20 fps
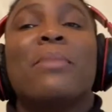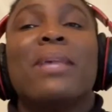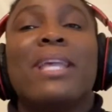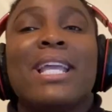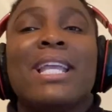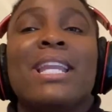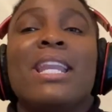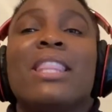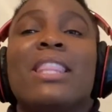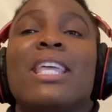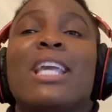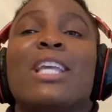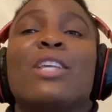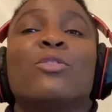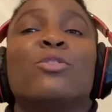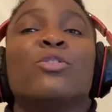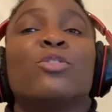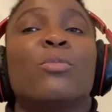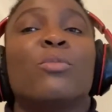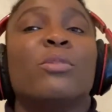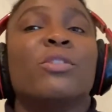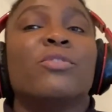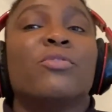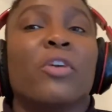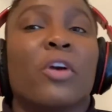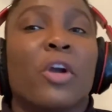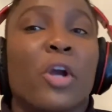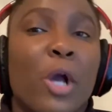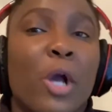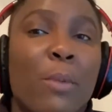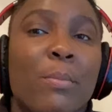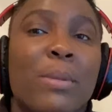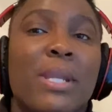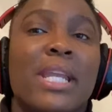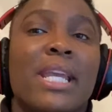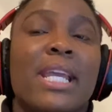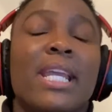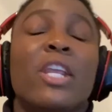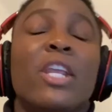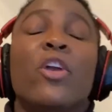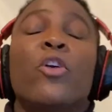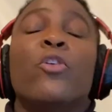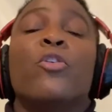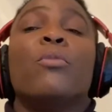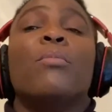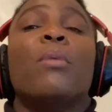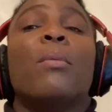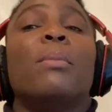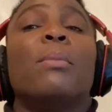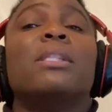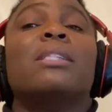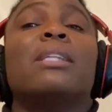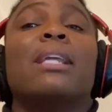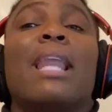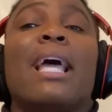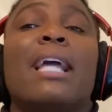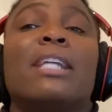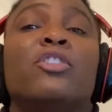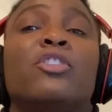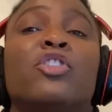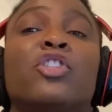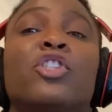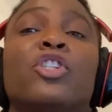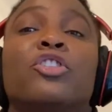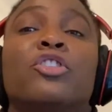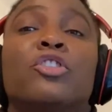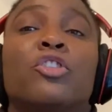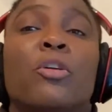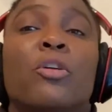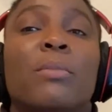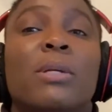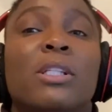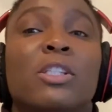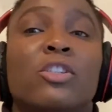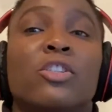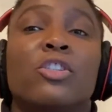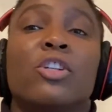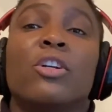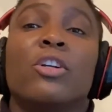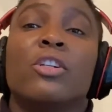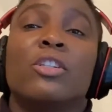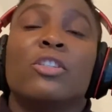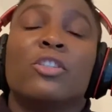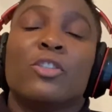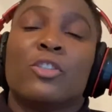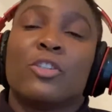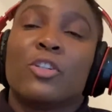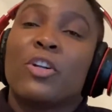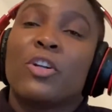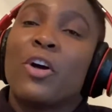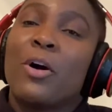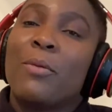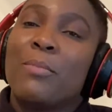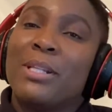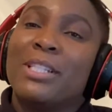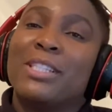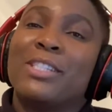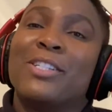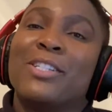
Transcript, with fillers: in thank you so much for coming in remember to like to share to comment to, turn, to comment